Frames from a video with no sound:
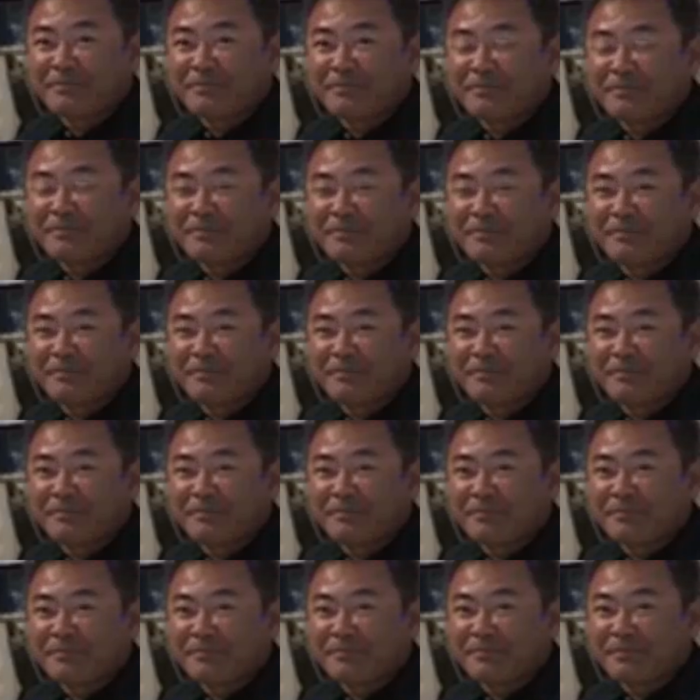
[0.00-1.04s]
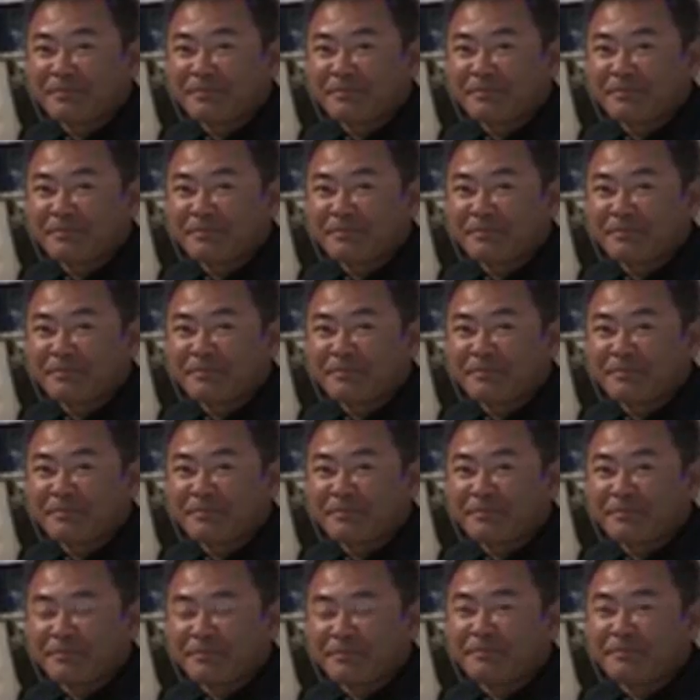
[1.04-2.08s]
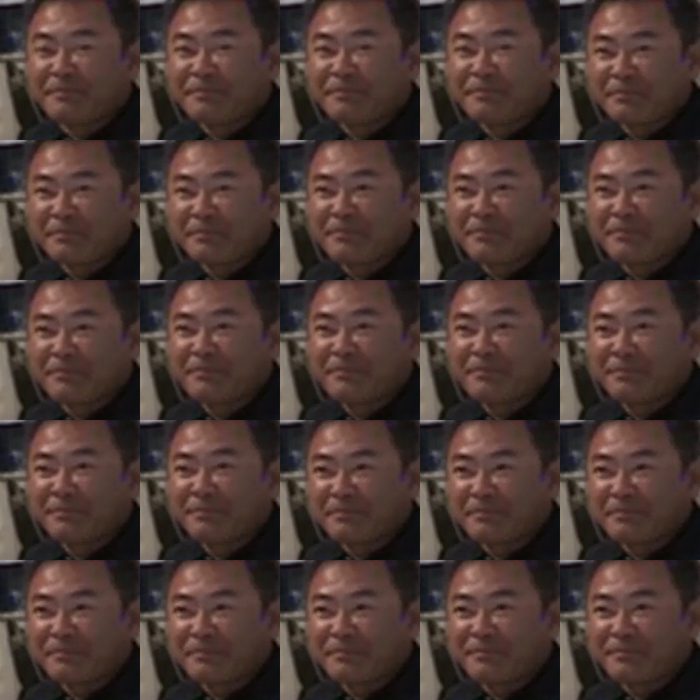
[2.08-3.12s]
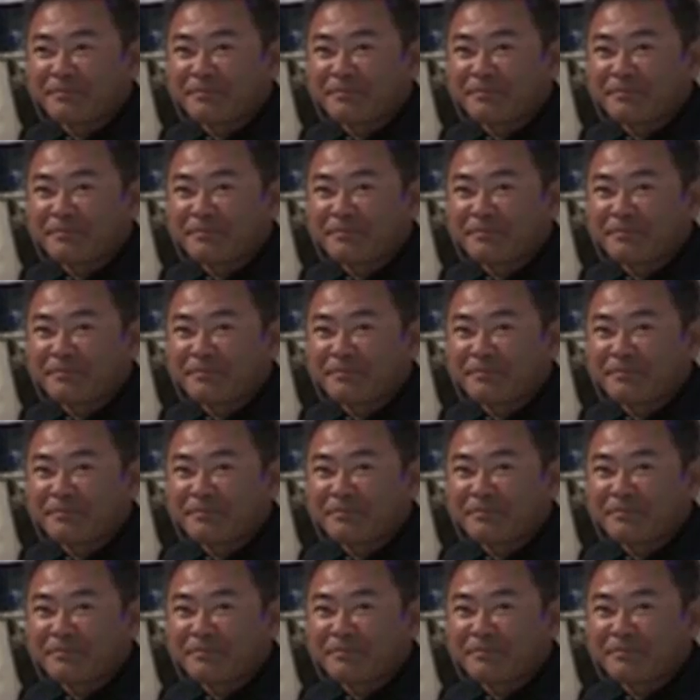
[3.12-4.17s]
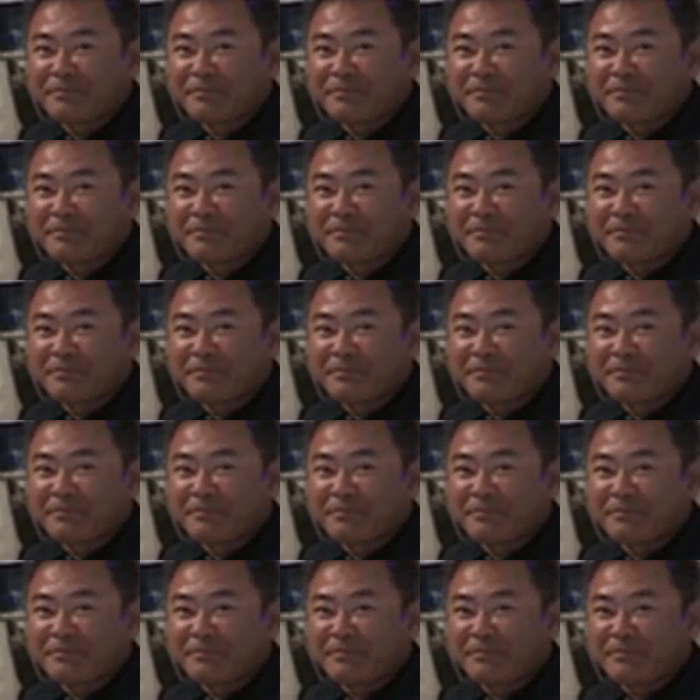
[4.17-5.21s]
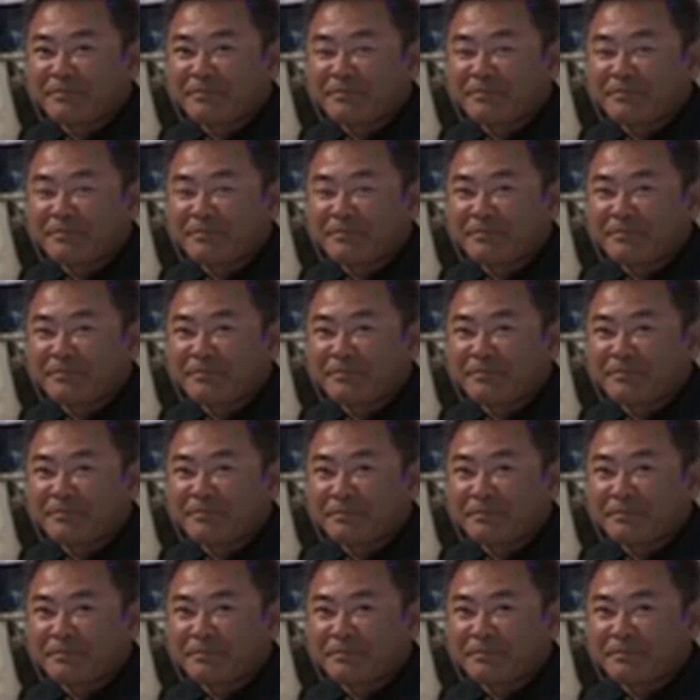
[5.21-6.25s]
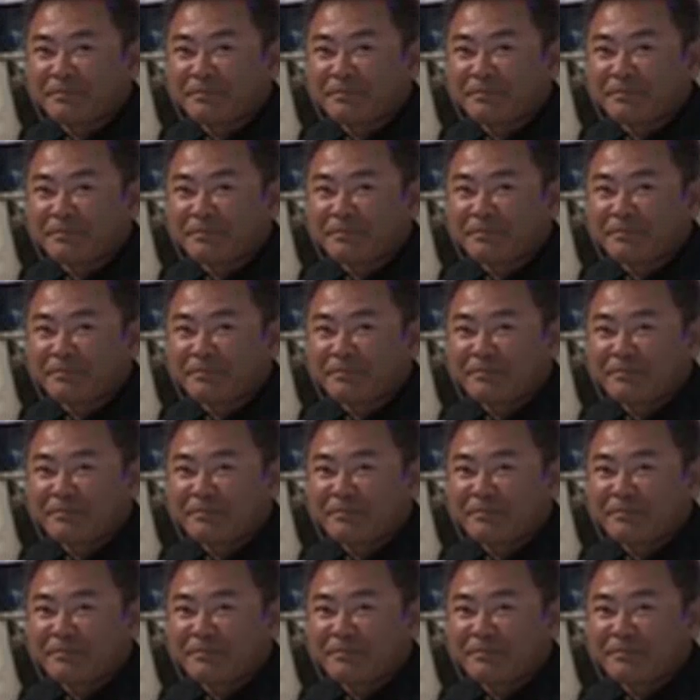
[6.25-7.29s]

(not speaking)